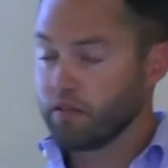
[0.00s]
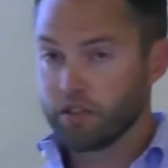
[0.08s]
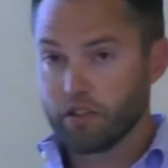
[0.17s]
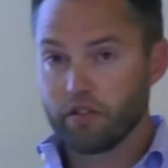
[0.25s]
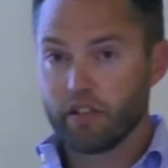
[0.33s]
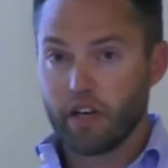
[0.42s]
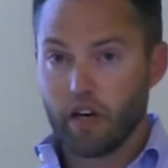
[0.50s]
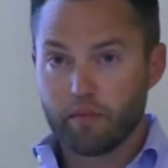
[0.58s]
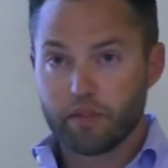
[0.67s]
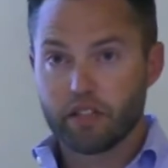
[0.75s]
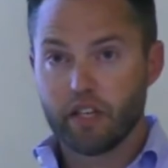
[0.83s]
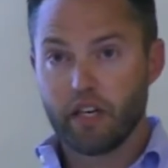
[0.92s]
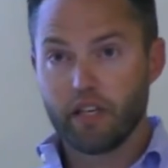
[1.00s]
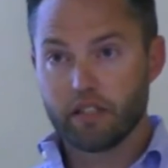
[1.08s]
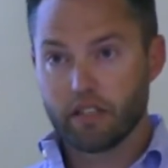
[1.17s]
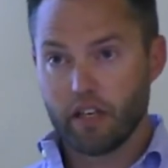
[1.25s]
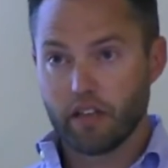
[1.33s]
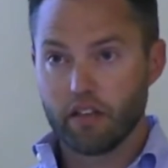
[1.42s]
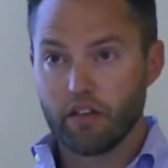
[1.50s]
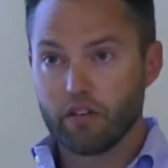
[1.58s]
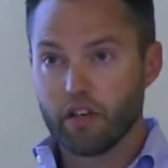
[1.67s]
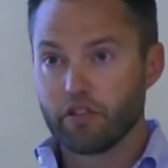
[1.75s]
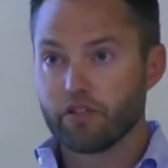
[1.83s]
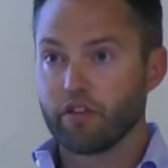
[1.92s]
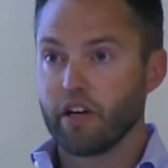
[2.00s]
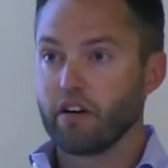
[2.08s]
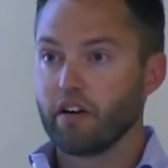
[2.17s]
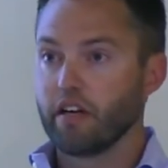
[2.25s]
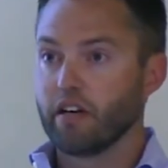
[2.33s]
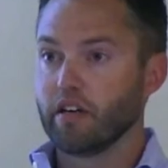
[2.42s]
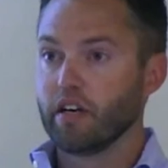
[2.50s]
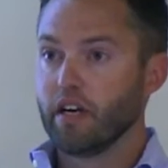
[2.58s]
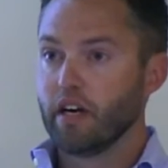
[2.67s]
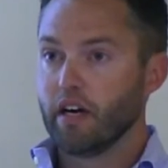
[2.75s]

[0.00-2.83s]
certainly upstate and low country area,